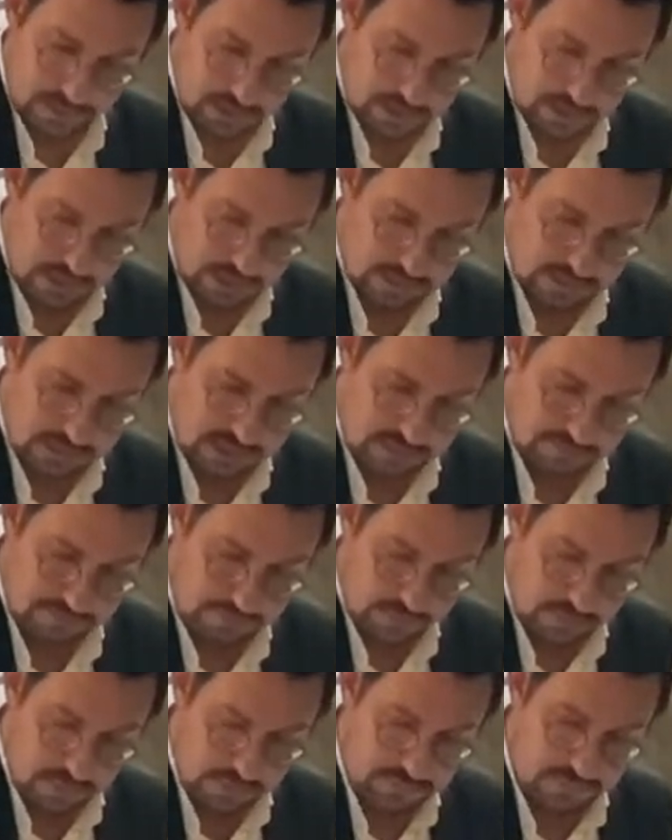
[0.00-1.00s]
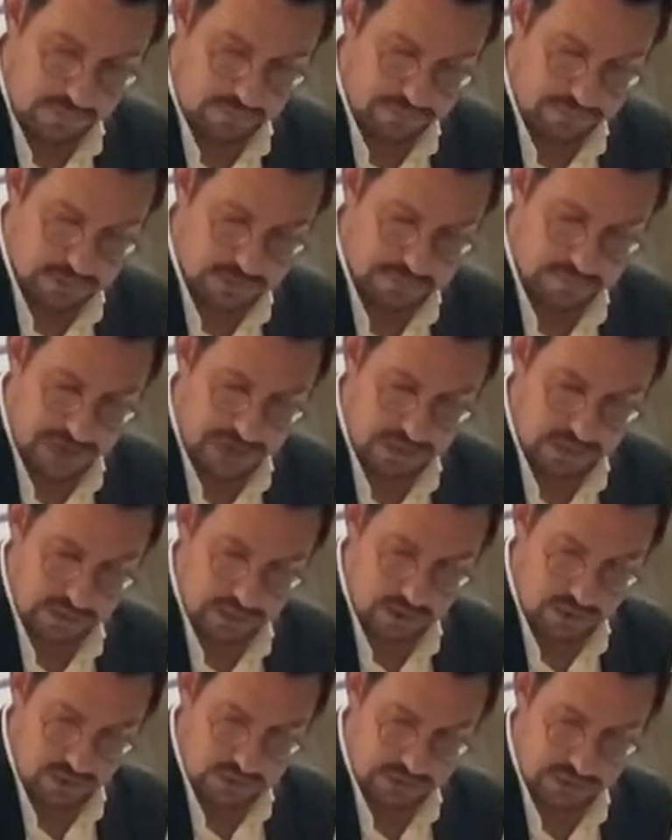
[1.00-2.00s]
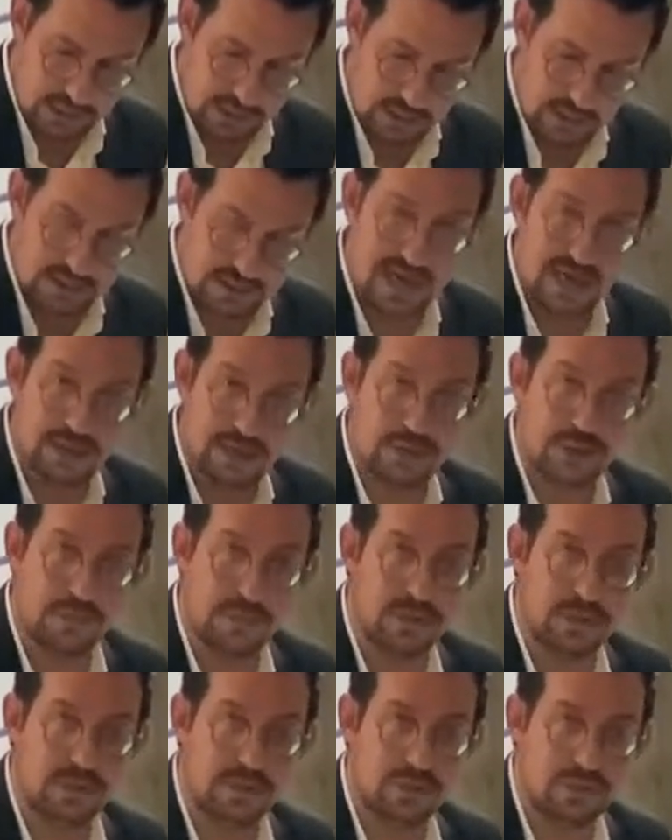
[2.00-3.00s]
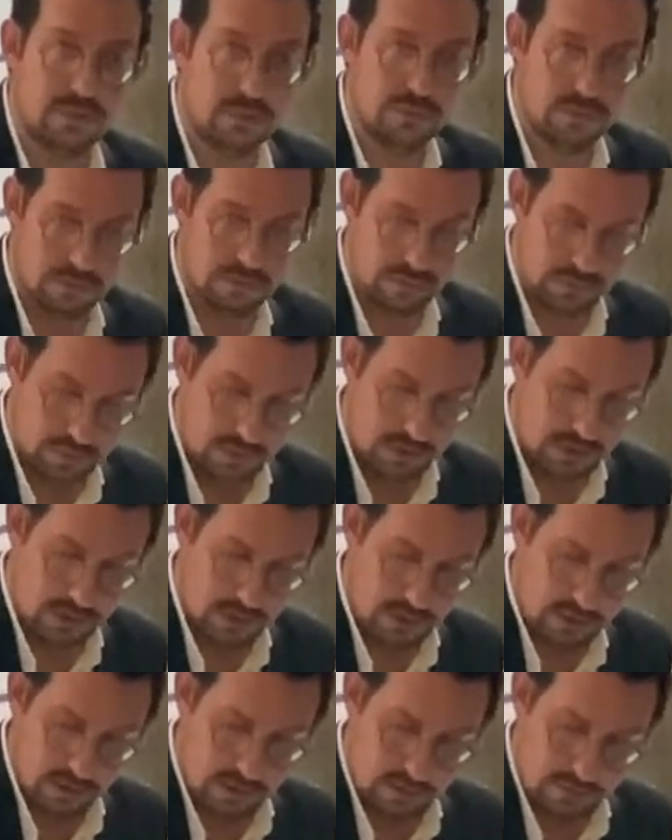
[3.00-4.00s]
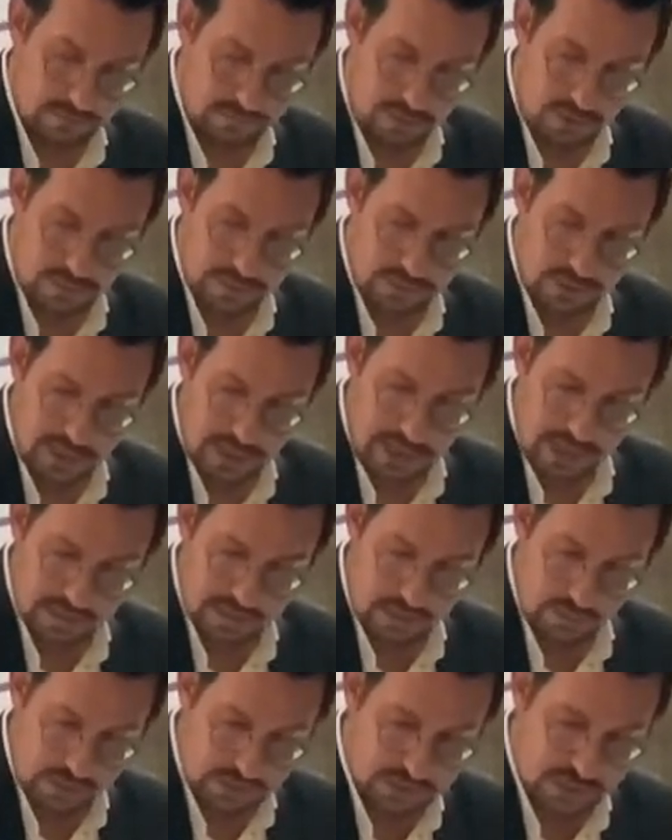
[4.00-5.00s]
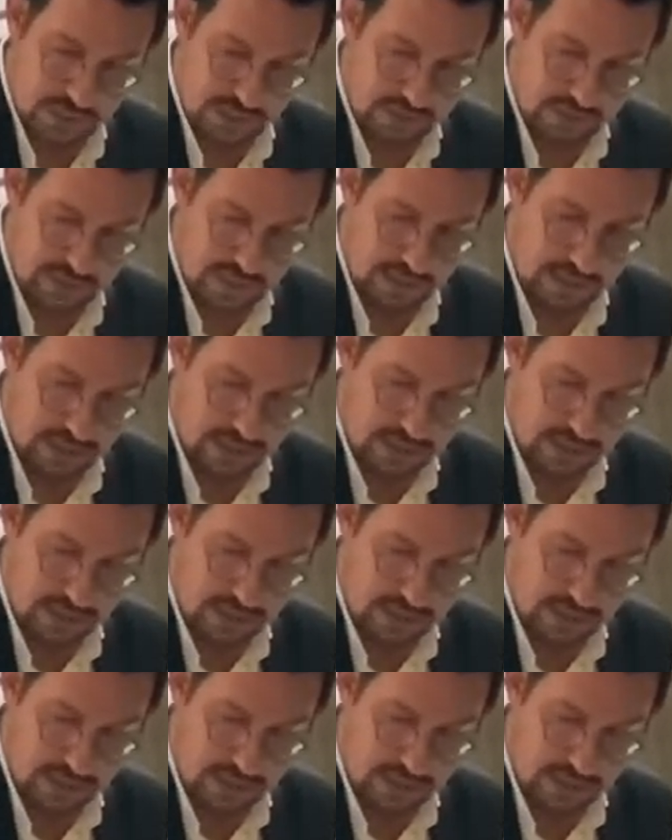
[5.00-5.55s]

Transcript: and to give proof of this patriotic attachment to the fatherland in which they then